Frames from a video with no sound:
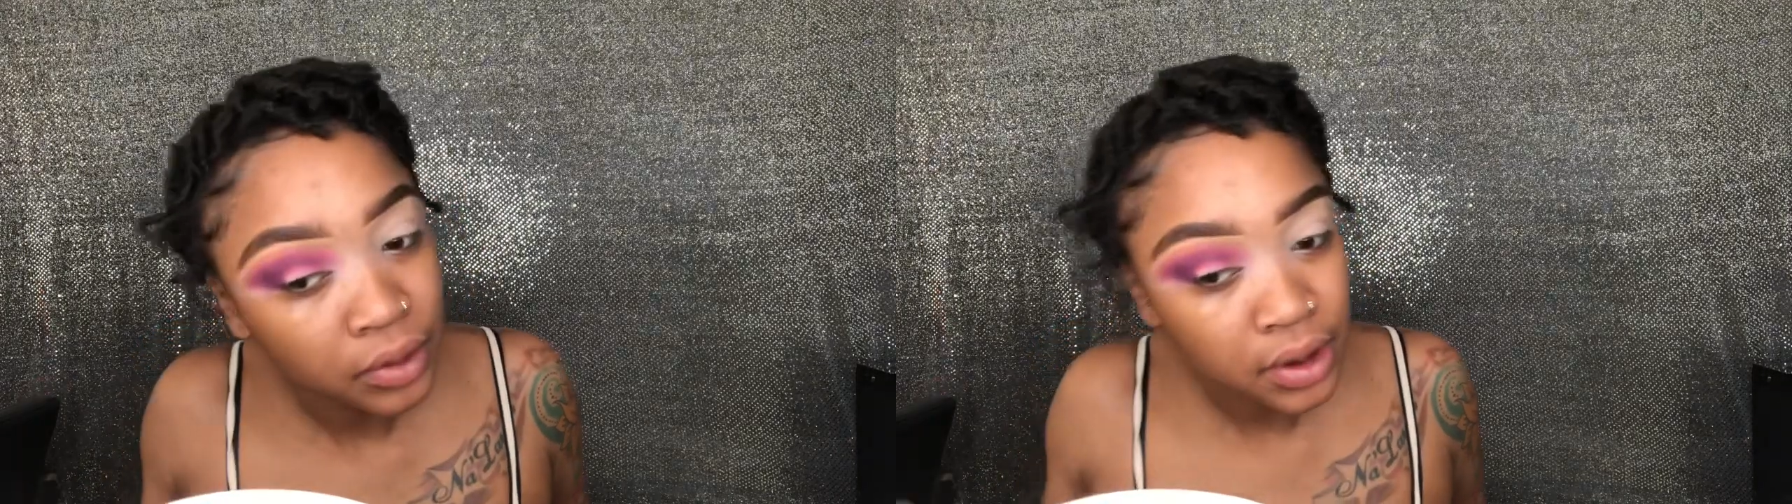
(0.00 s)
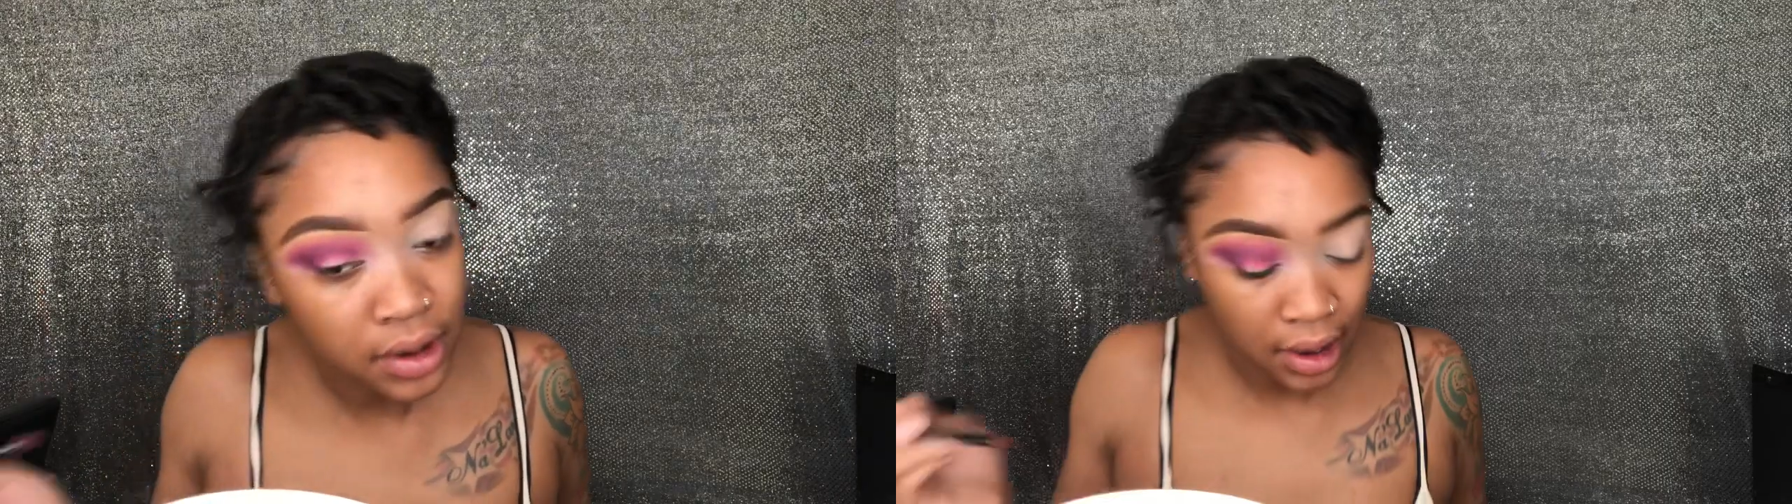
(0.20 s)

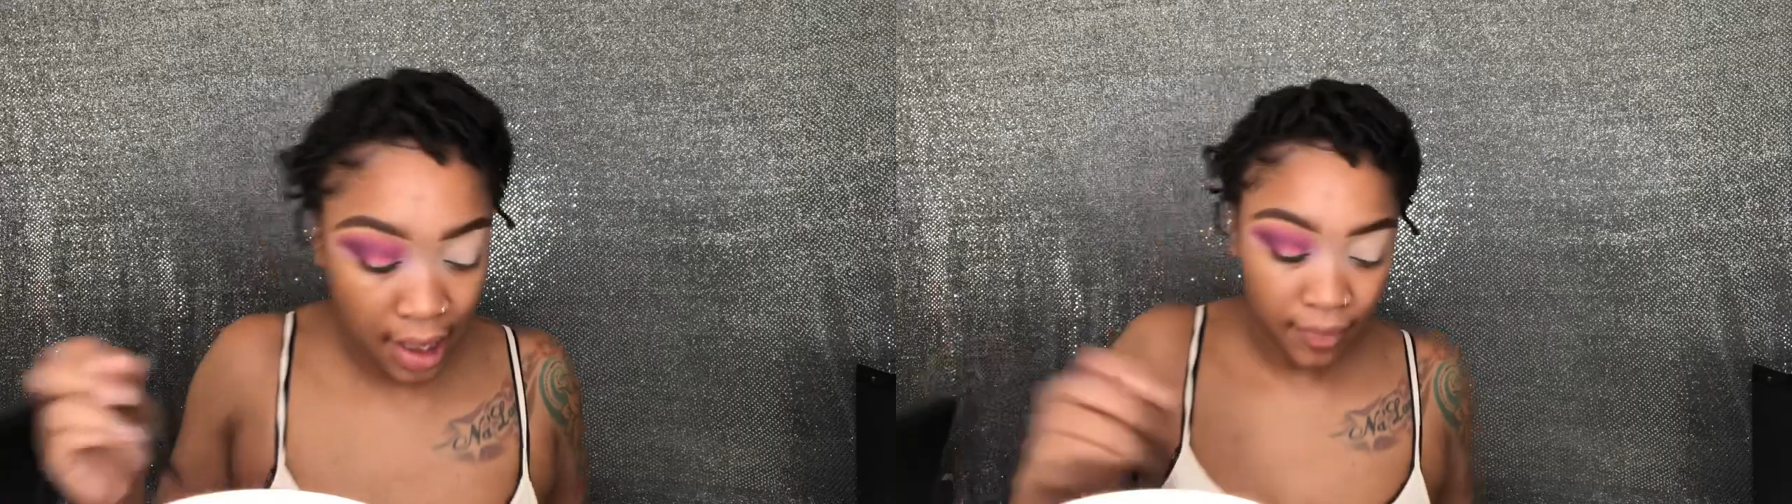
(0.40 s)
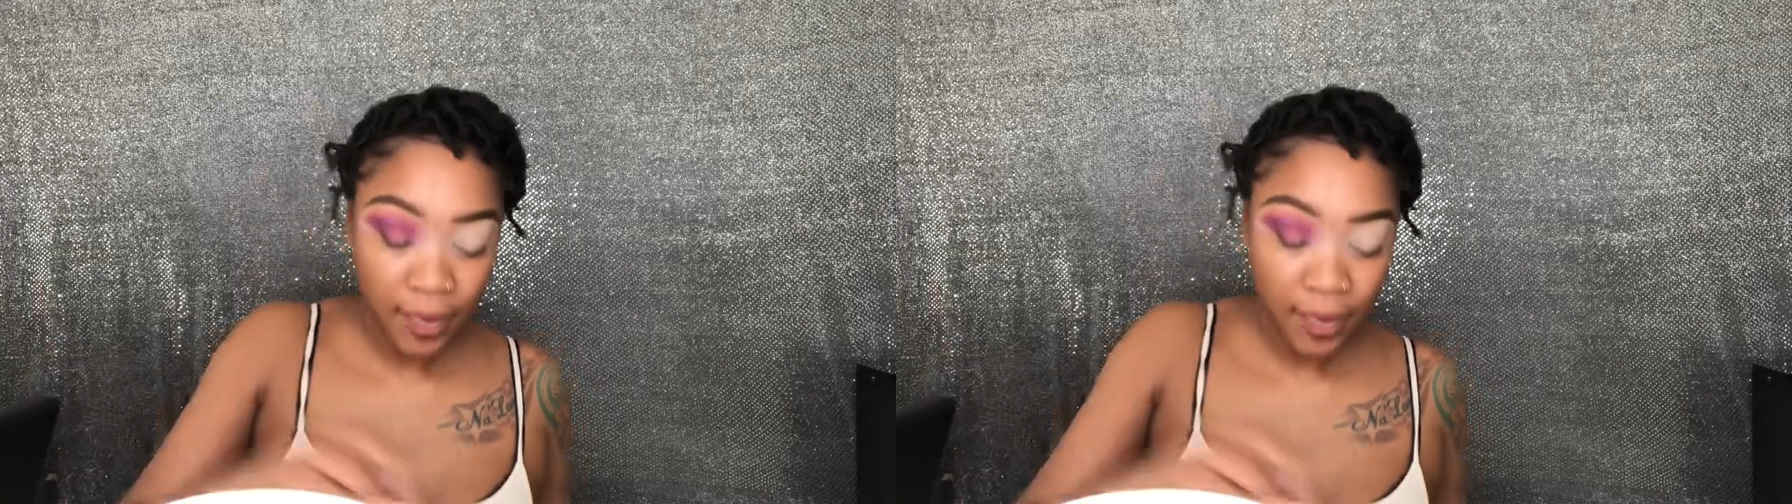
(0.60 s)
just like